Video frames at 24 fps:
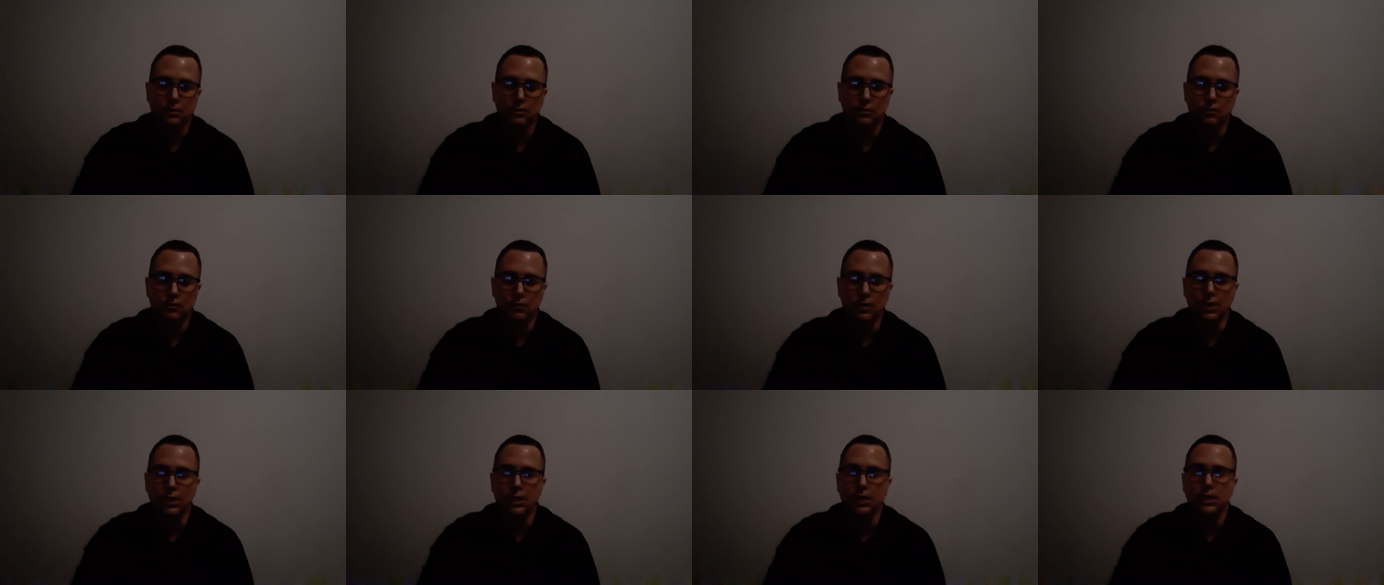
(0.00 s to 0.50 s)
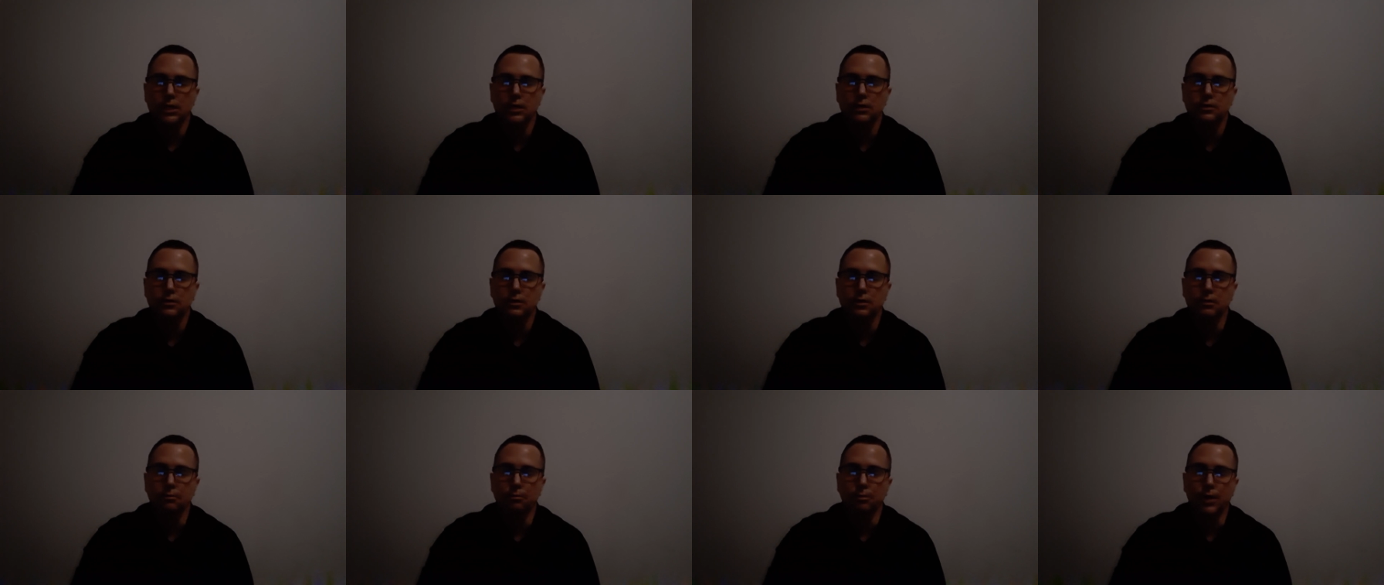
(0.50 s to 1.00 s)
related
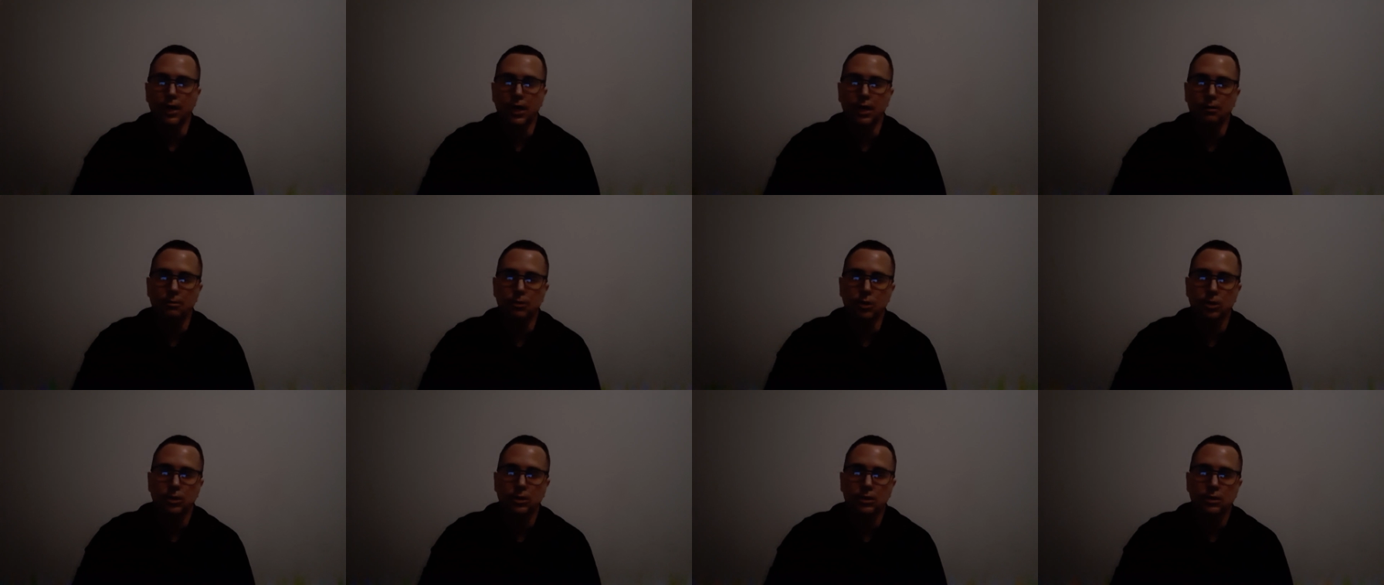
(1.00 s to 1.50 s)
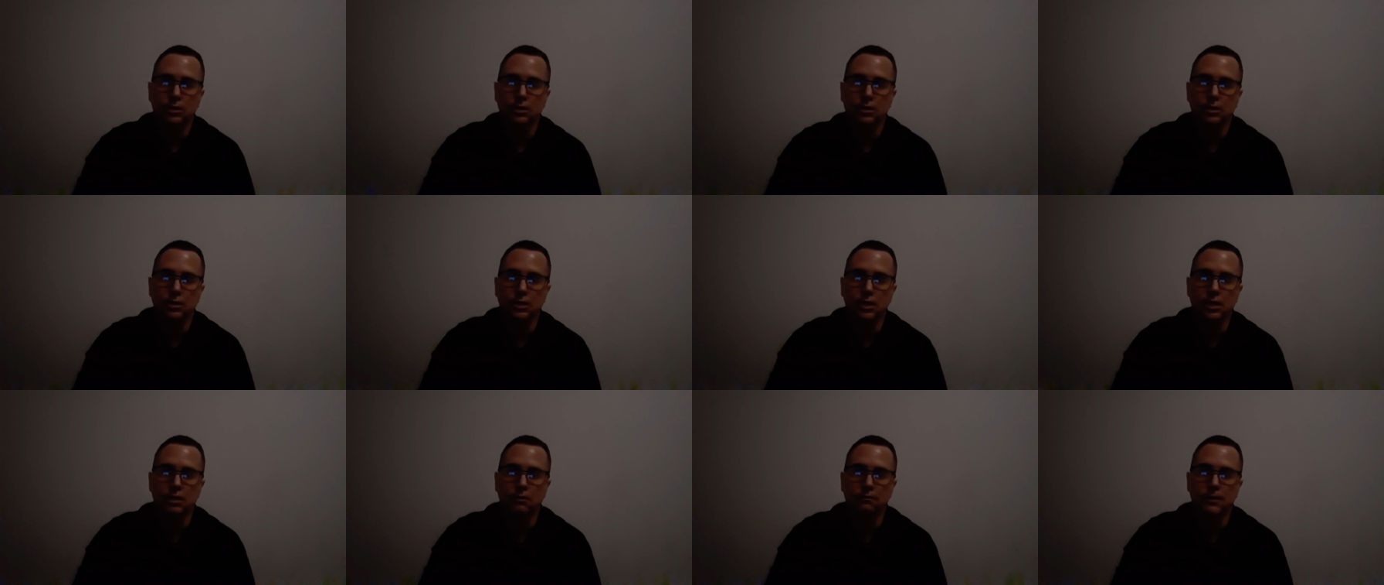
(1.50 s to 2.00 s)
to the Bible, a
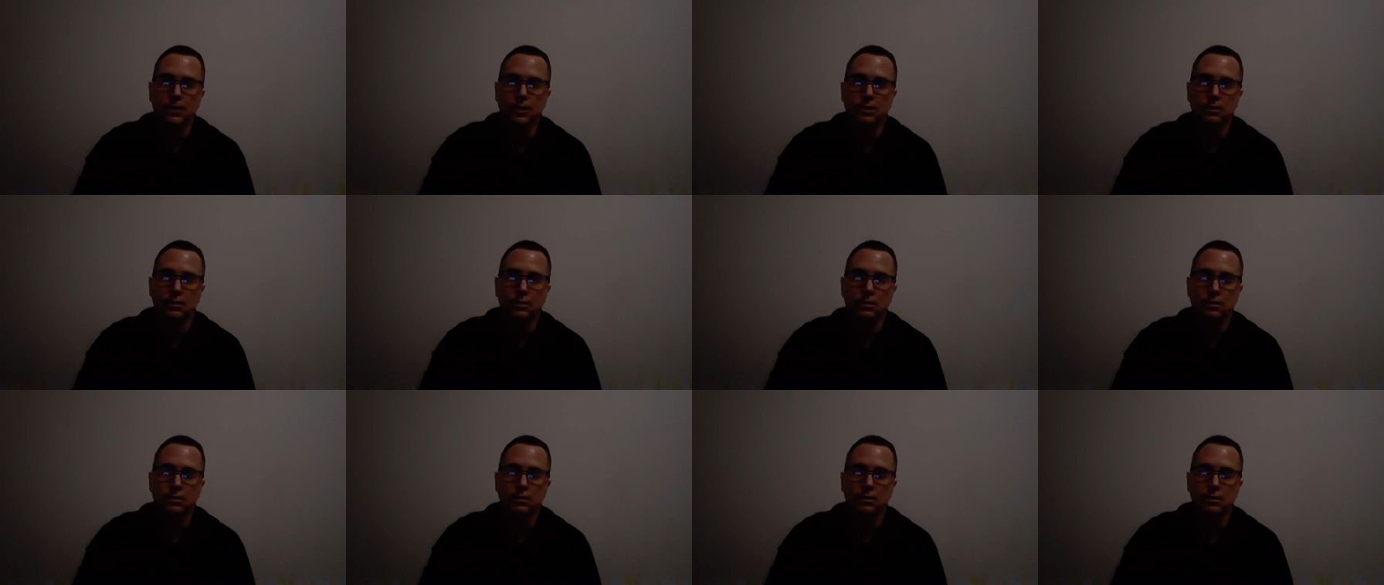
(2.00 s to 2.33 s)
lot of it.